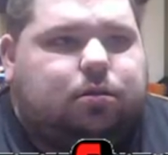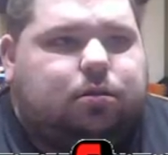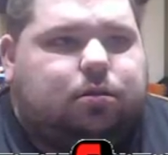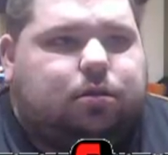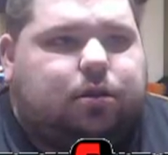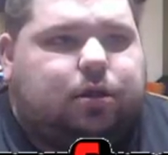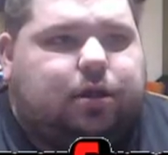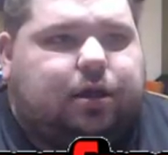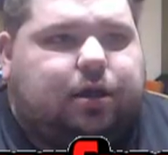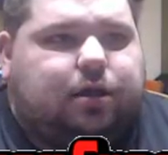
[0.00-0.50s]

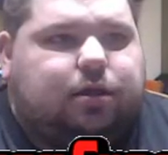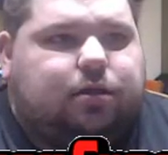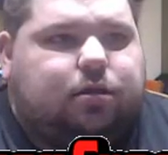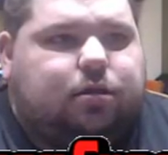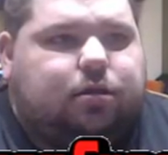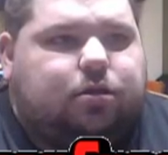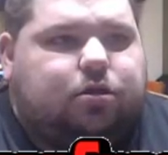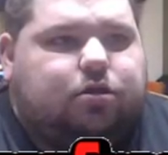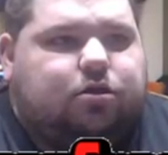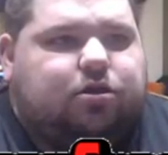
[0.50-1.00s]
Alright.
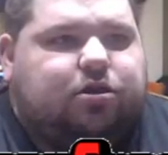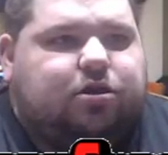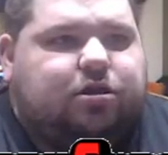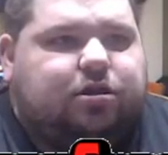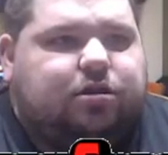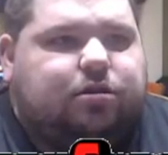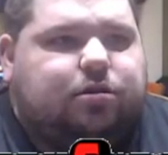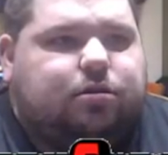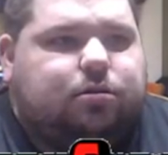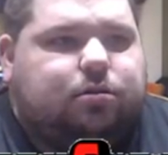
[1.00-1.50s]
Cut.
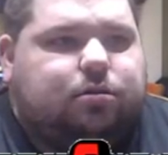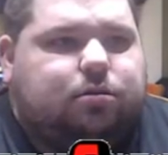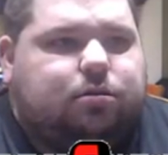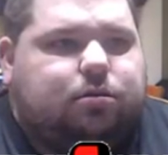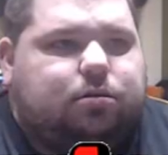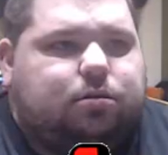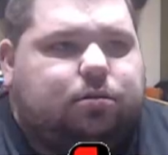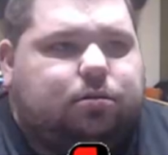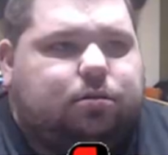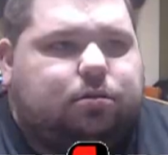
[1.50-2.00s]

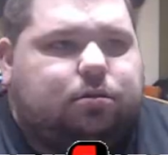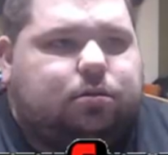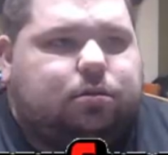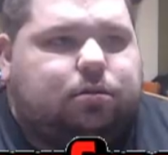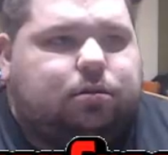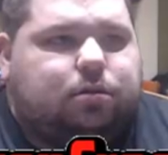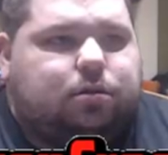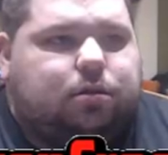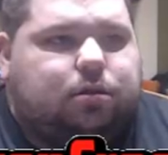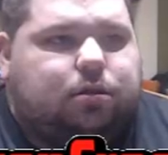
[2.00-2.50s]

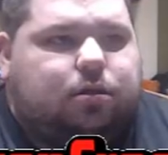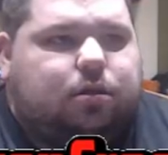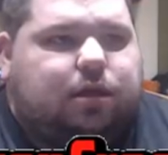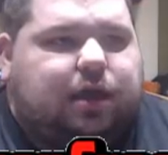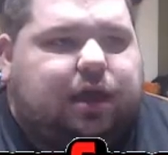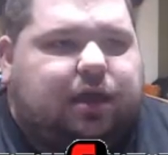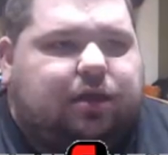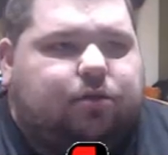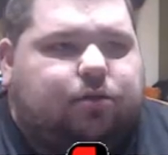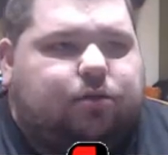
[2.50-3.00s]

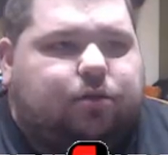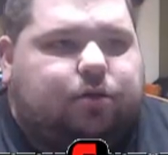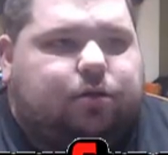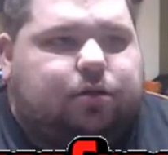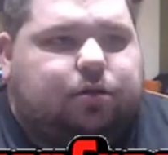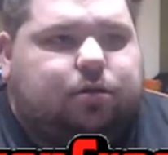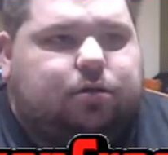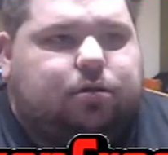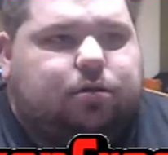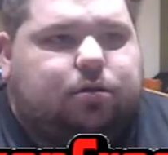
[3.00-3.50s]
Acorn.
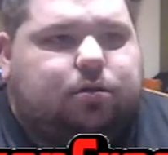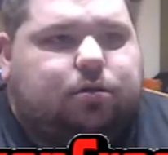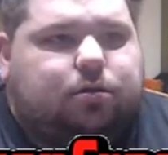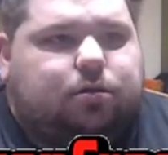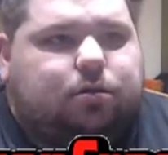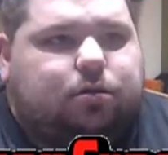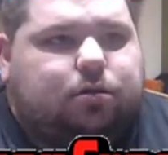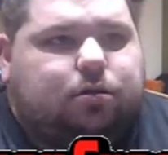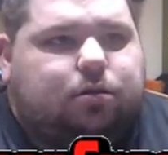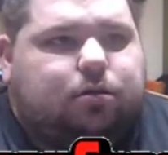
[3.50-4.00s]

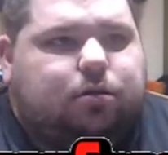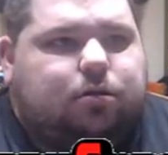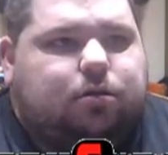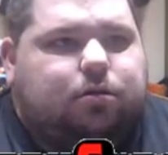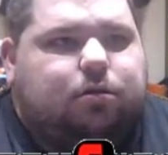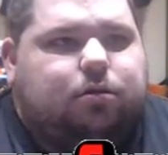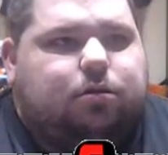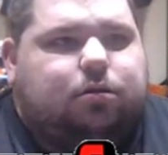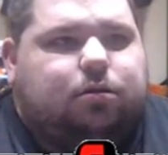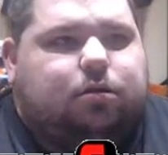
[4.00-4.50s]

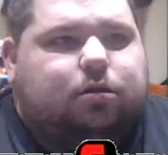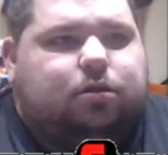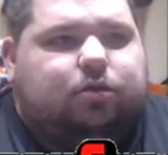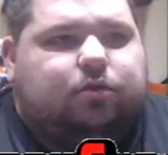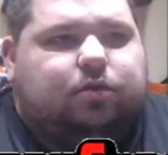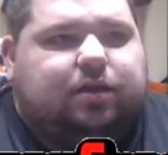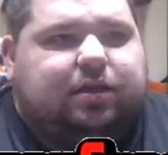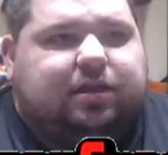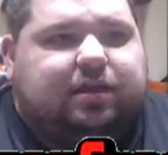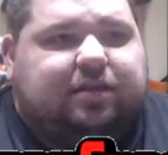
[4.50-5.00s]
You
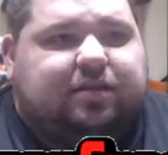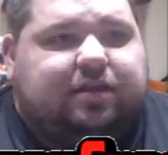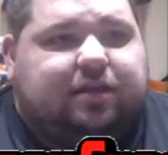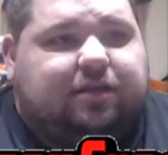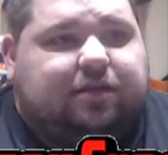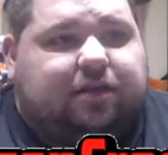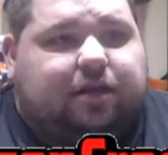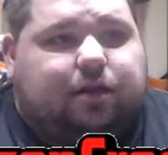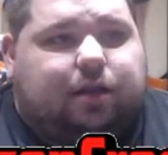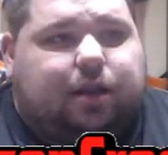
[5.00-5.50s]
get these things
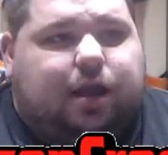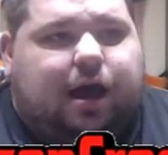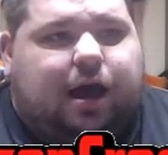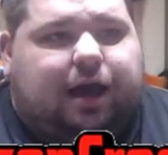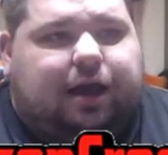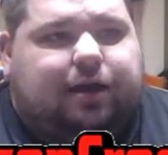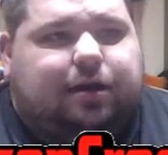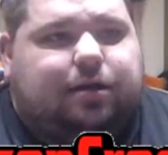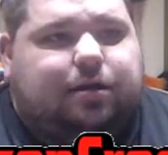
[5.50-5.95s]
a lot.